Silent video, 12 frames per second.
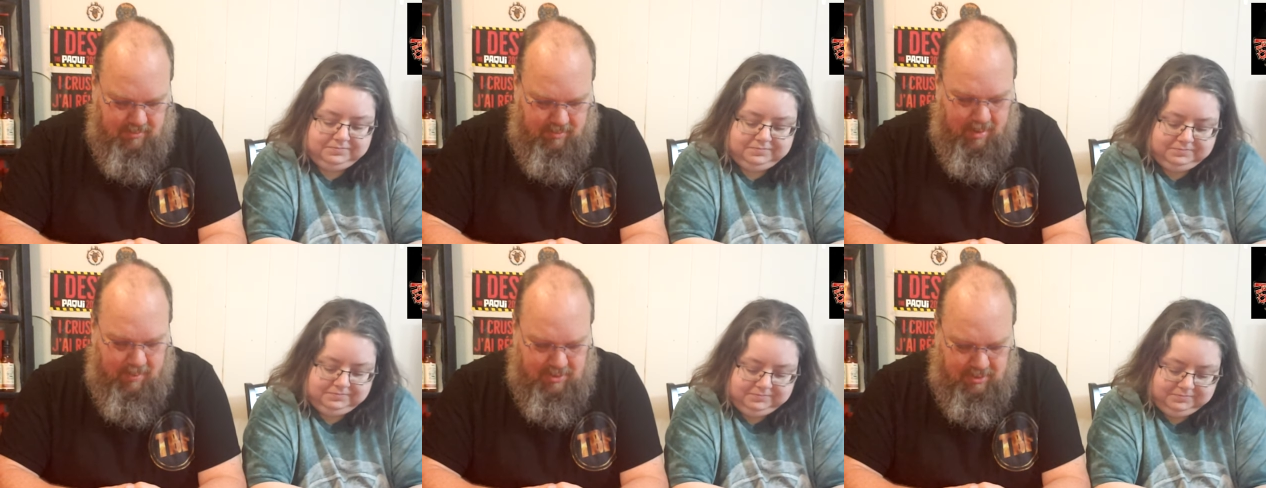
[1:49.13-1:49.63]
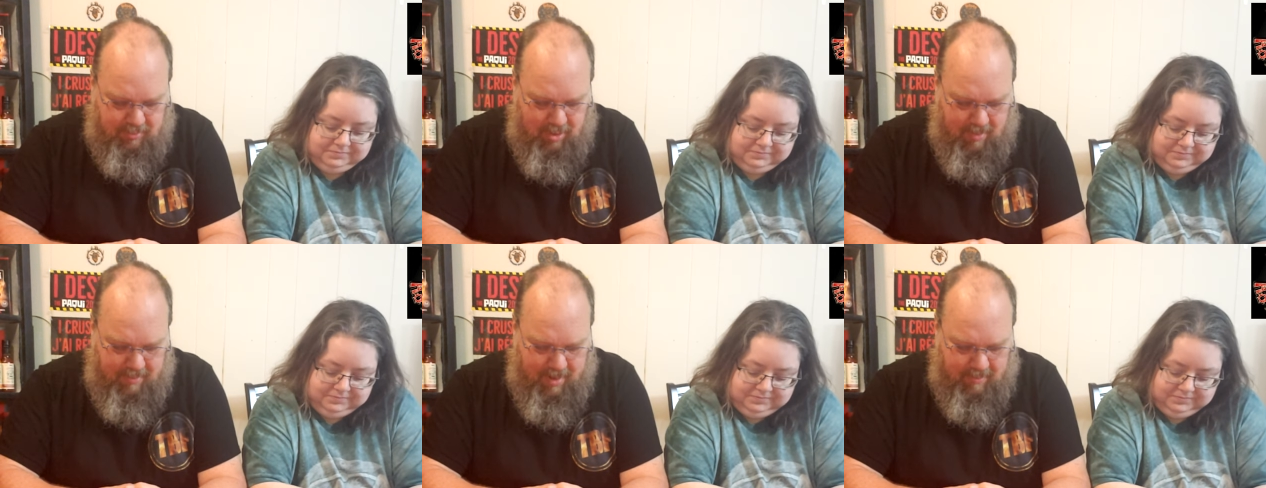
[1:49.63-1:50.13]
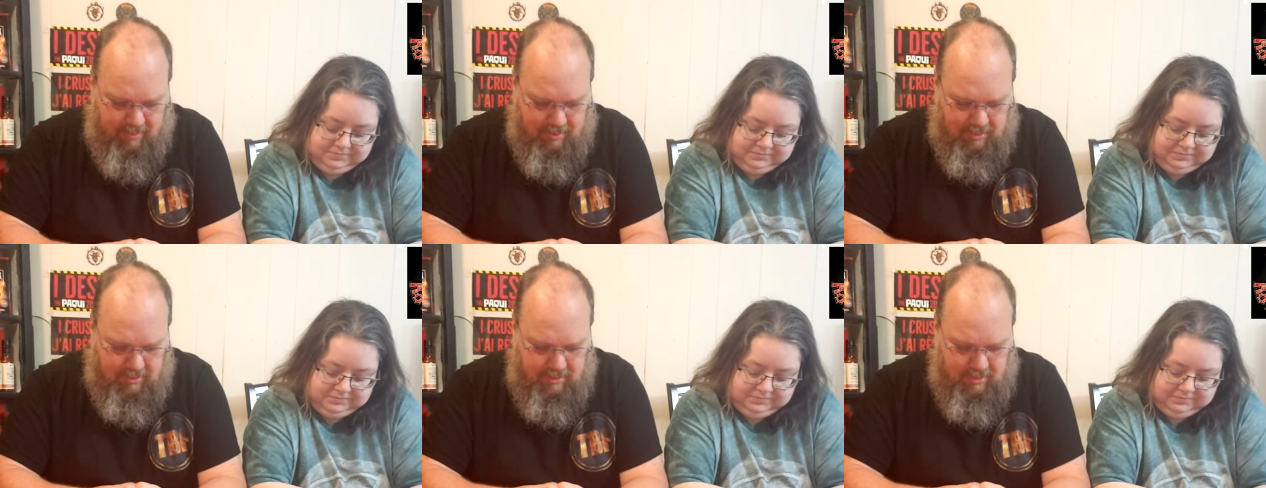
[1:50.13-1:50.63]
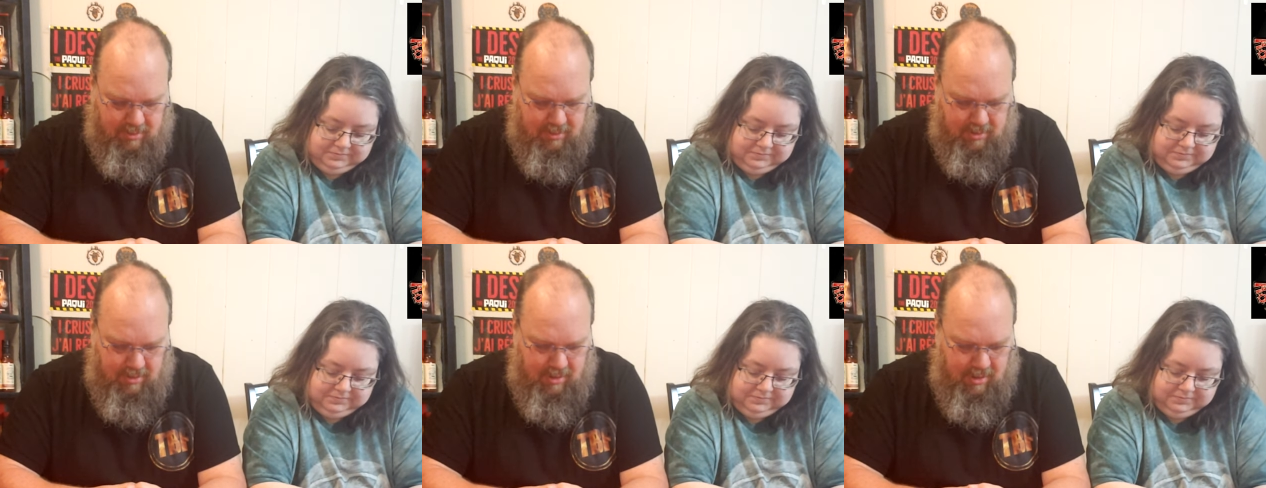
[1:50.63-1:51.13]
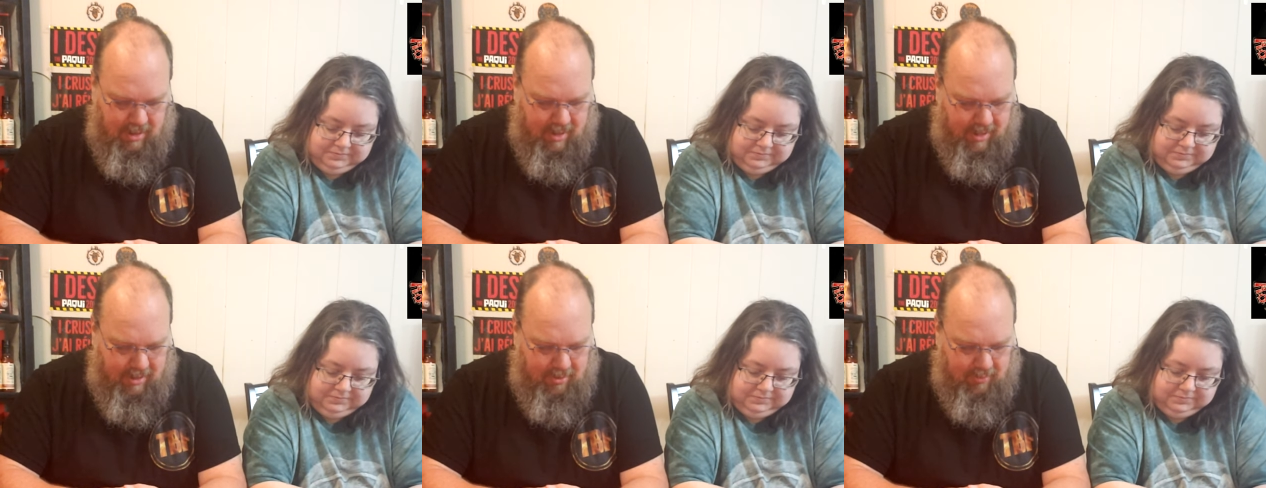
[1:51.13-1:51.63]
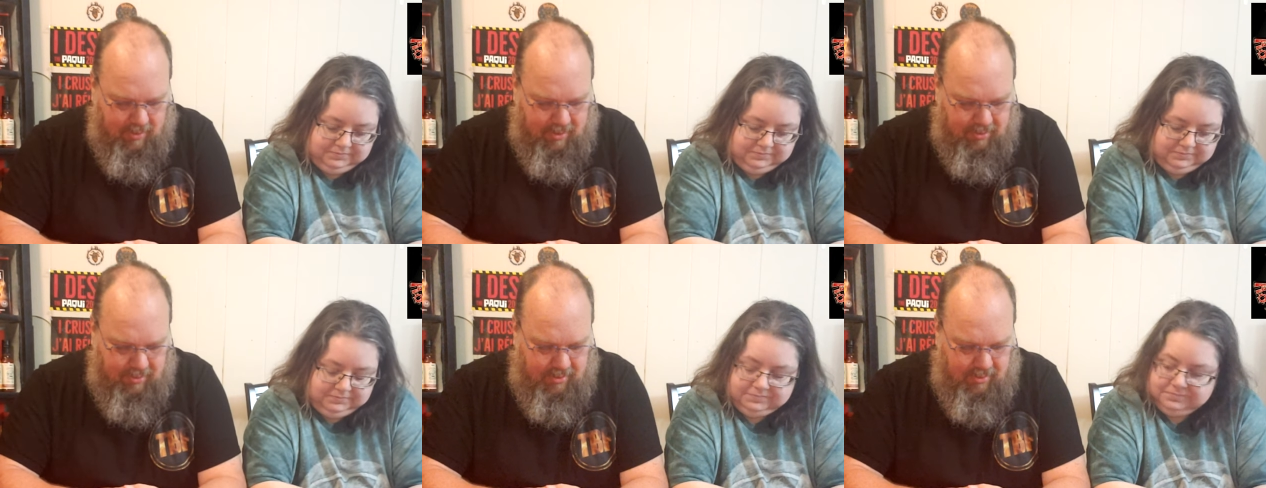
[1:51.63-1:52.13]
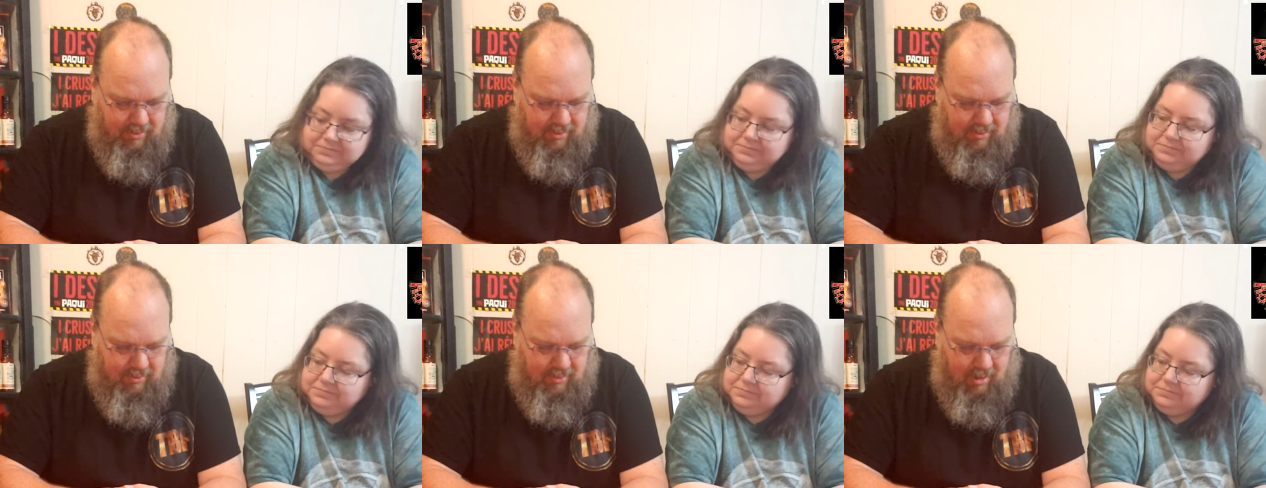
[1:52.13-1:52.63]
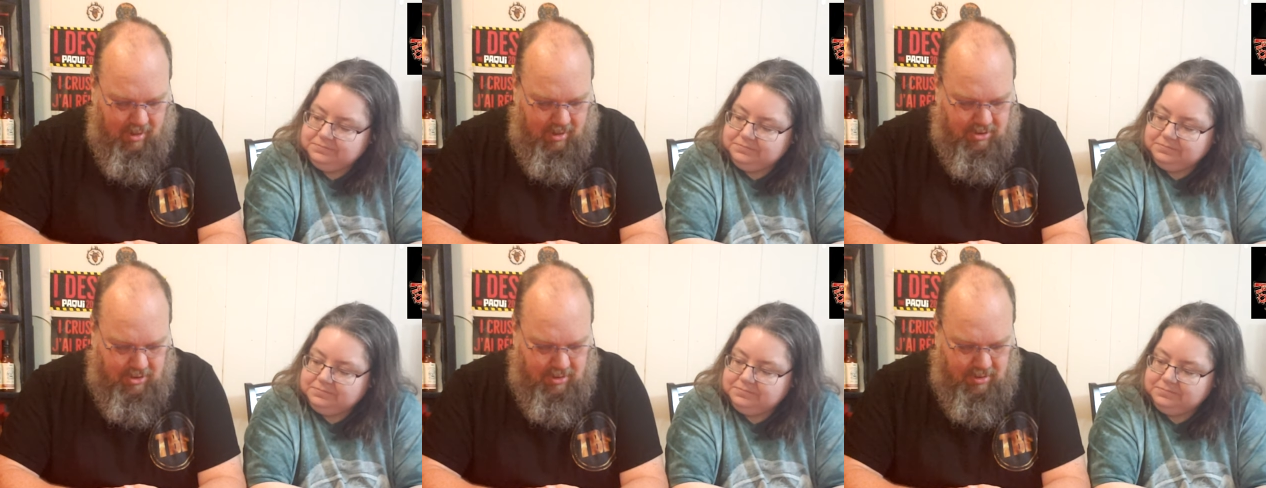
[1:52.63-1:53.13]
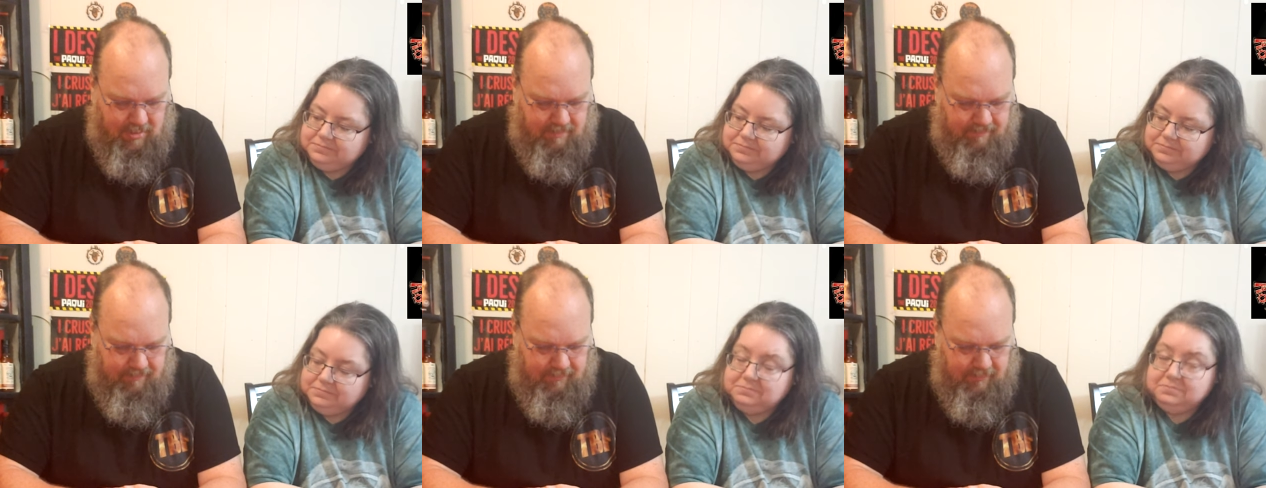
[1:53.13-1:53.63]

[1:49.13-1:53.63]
Speaker 1: made with super hot peppers. Handle with caution.